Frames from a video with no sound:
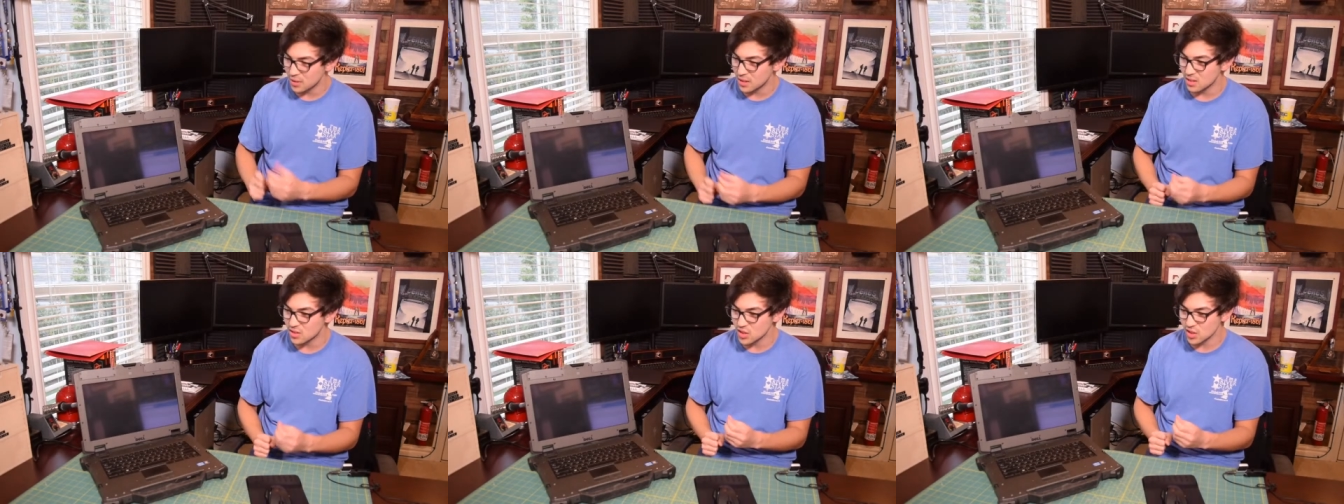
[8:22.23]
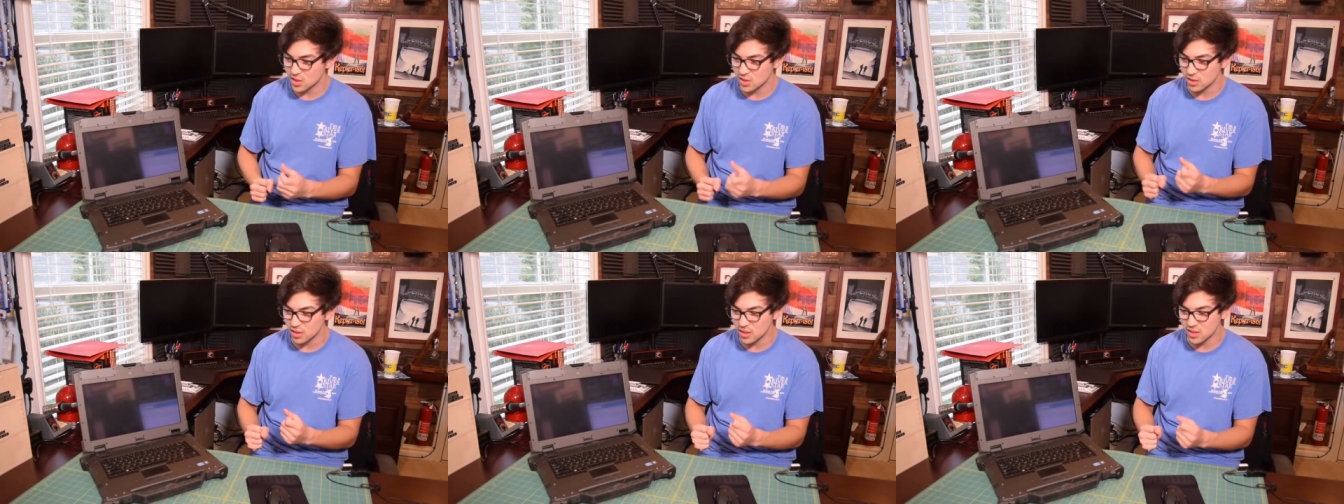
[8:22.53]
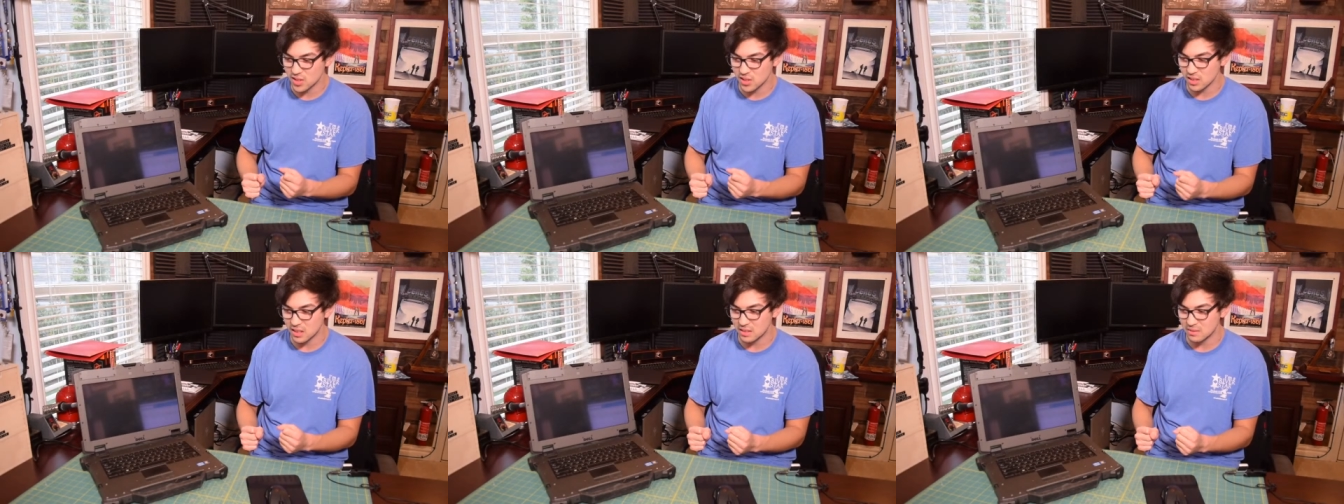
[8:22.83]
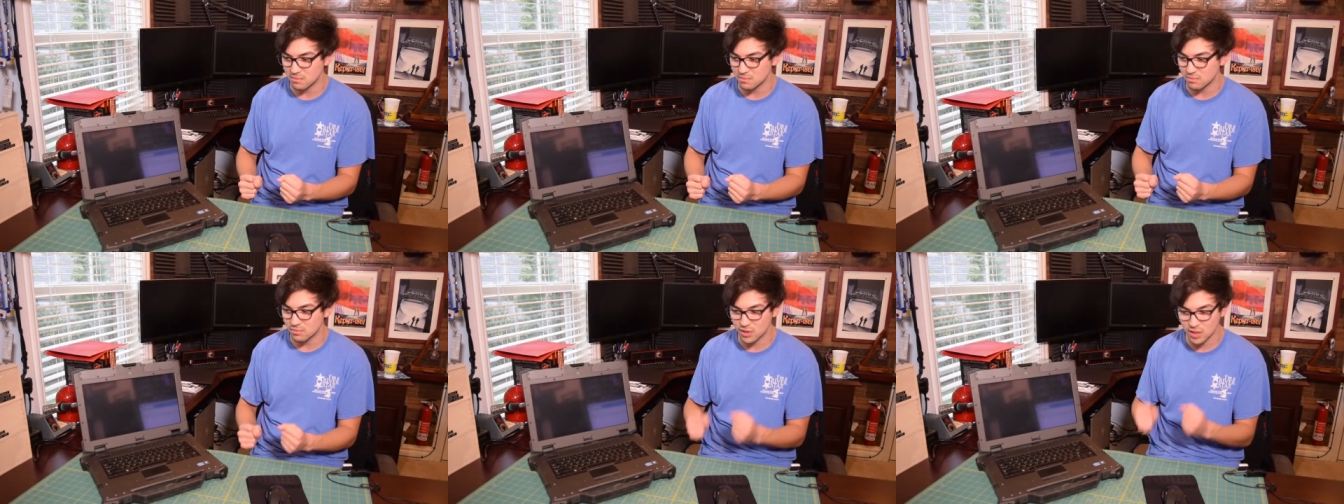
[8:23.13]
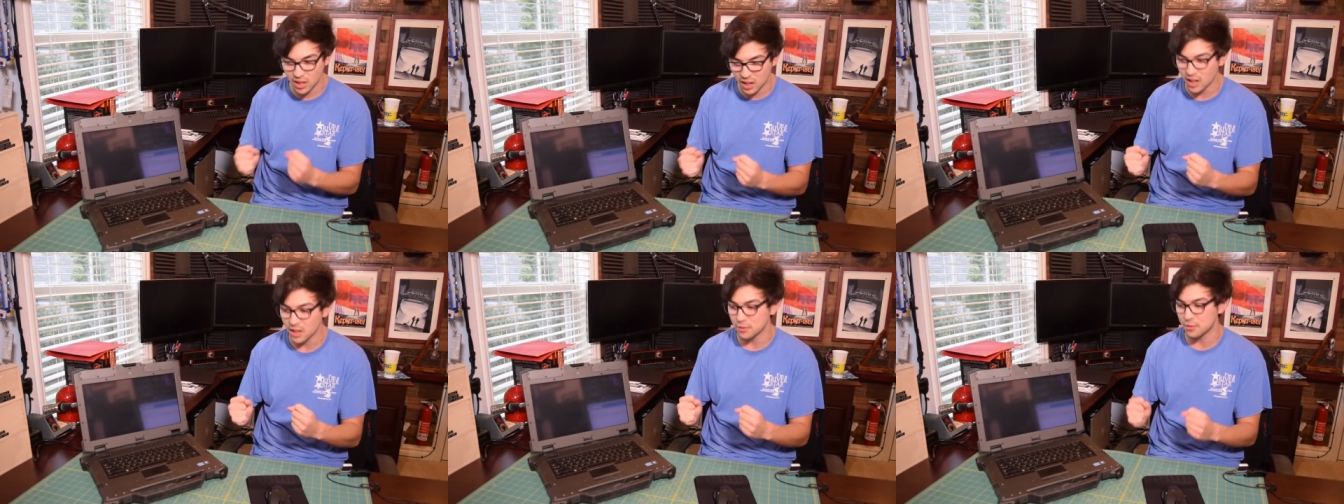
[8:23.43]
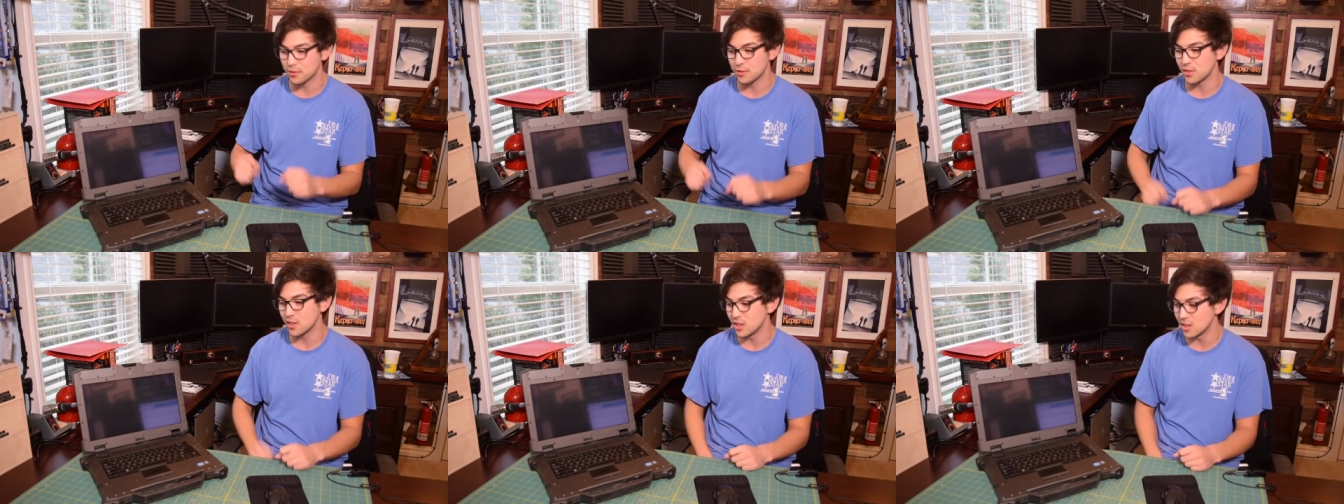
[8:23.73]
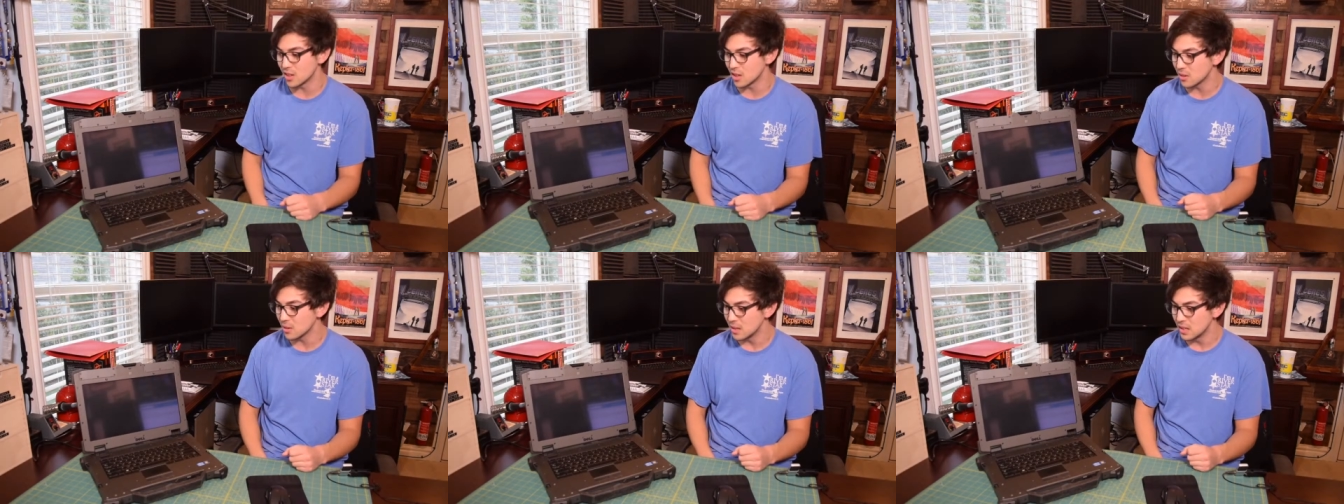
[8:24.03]
and it just looks tough, you
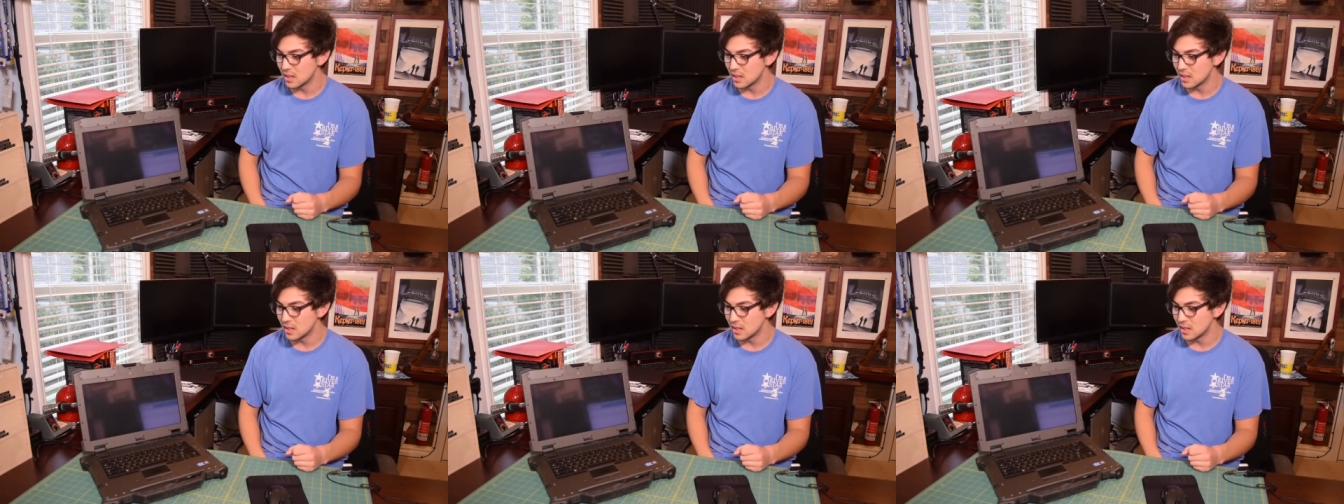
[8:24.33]
know.